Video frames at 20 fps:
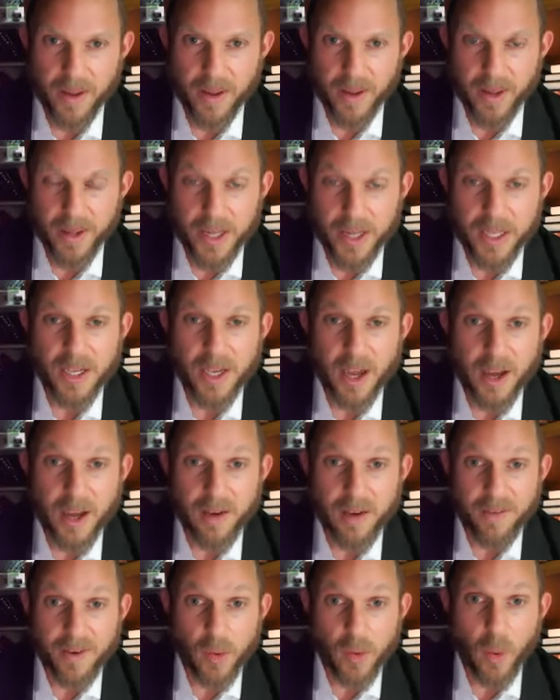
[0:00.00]
Yitzchak
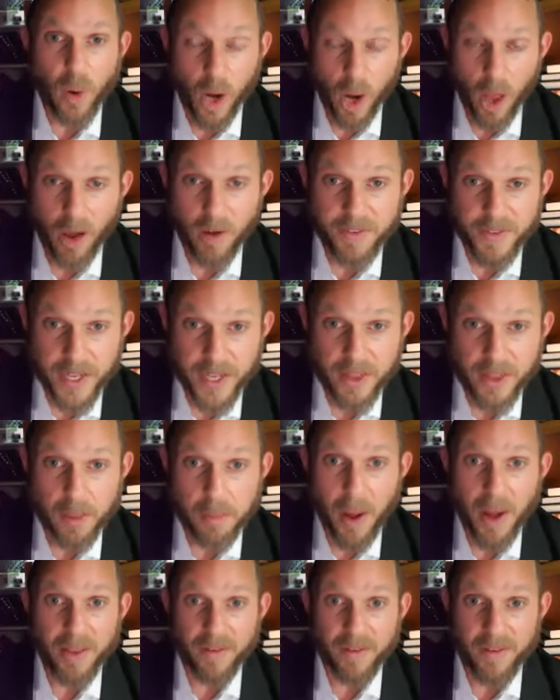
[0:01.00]
Avinu laughs at the
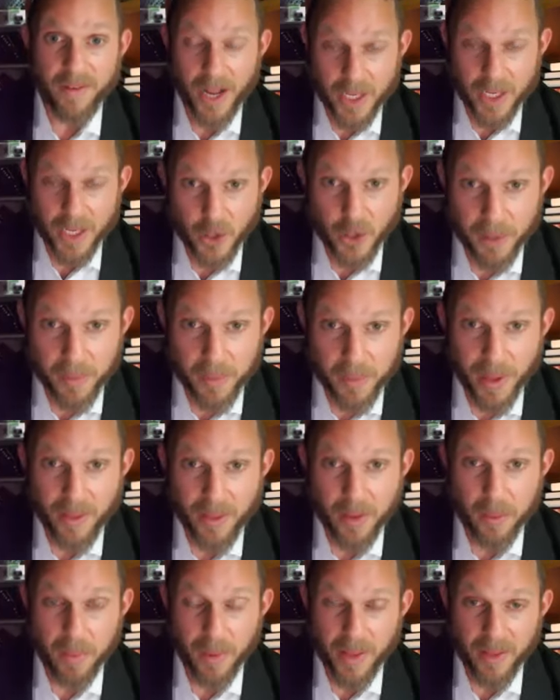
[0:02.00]
pint of ice cream and the
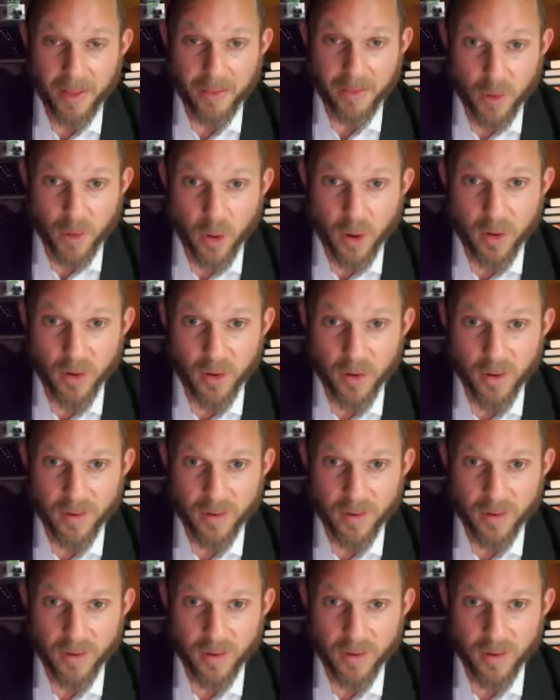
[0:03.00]
plate of kugel.